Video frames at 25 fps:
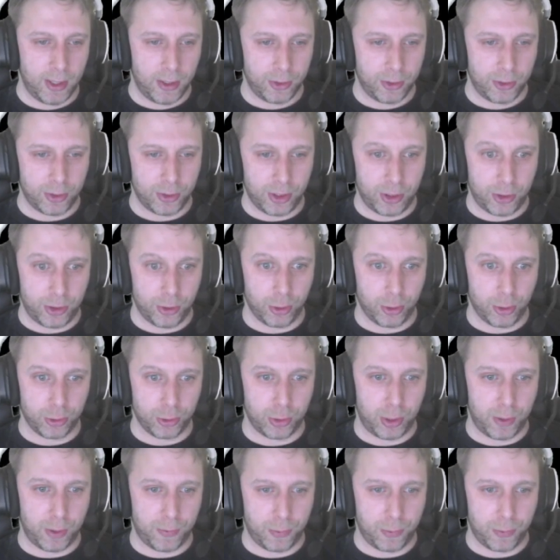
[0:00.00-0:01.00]
so this is also
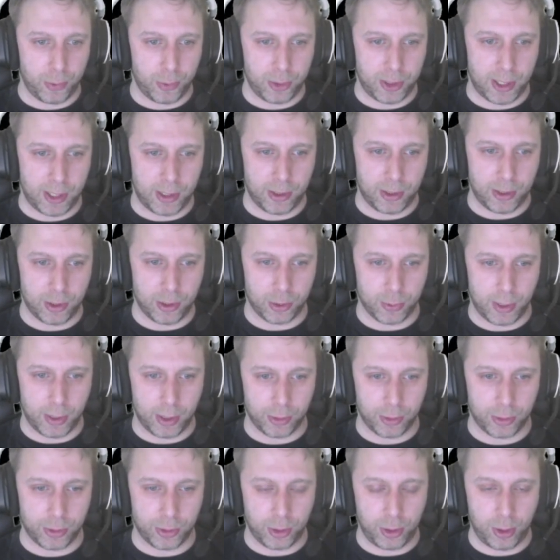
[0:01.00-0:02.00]
in the front end as
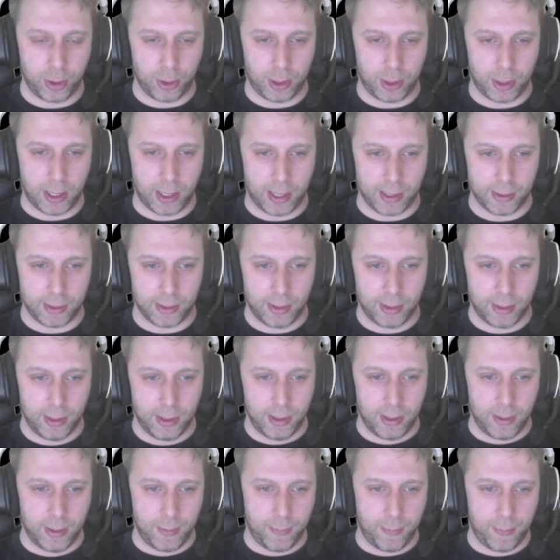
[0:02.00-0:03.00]
well, so you can
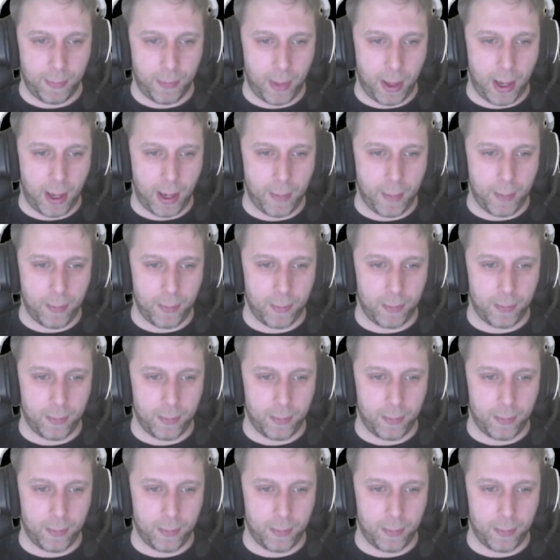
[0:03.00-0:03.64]
um,